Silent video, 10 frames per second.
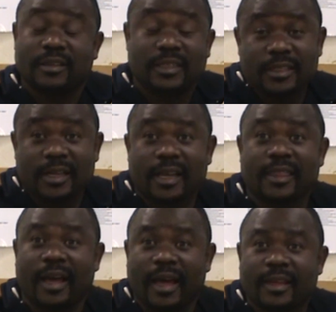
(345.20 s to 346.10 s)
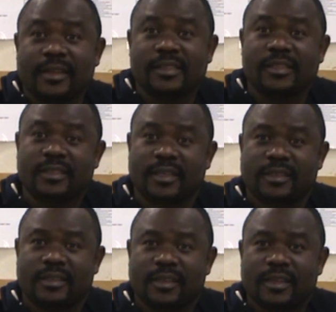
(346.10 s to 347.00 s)
just like the other
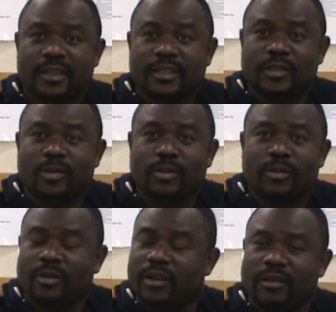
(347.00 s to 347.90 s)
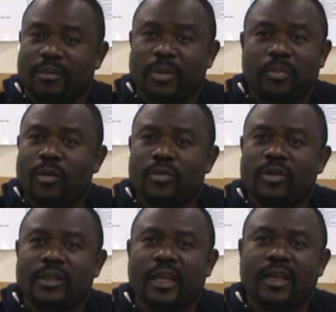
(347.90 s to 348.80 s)
diseases, so people will
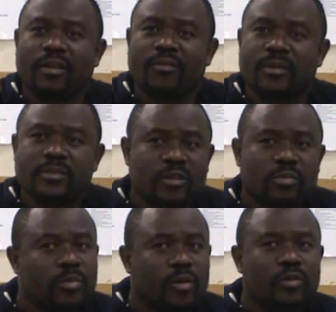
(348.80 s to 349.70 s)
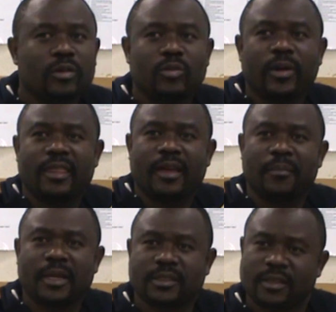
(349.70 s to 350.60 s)
not take care of themselves, people will not wear their
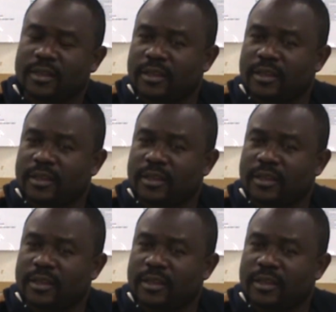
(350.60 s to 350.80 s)
mask,